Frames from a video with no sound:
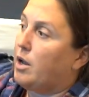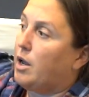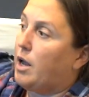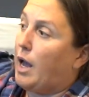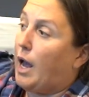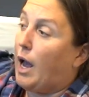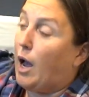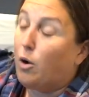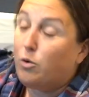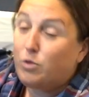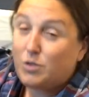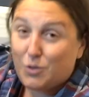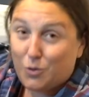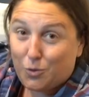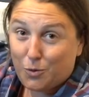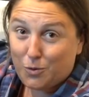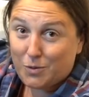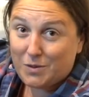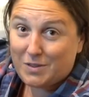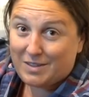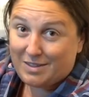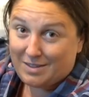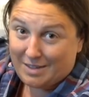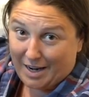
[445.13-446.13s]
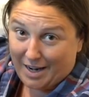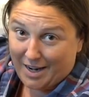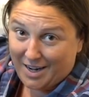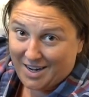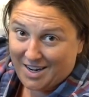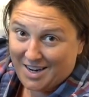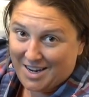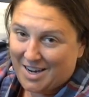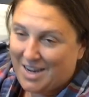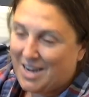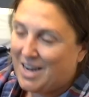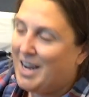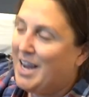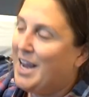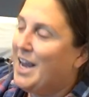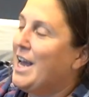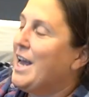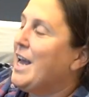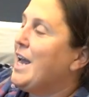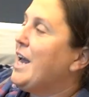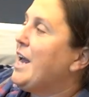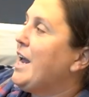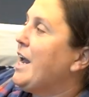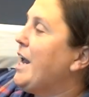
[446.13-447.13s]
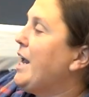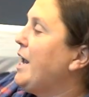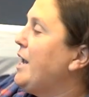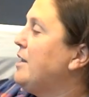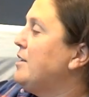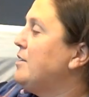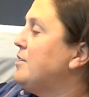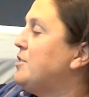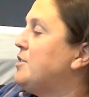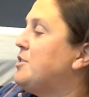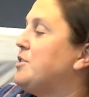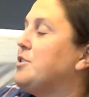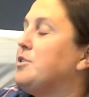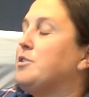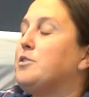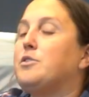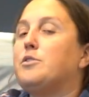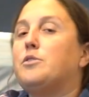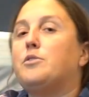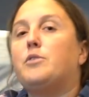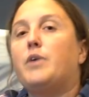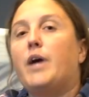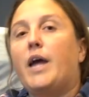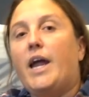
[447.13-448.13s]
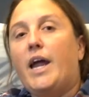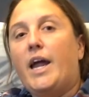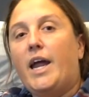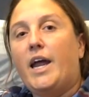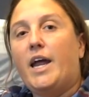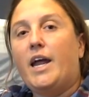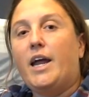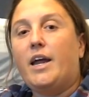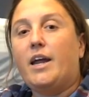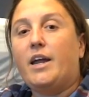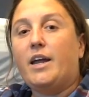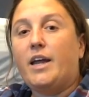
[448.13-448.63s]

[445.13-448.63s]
household sink into a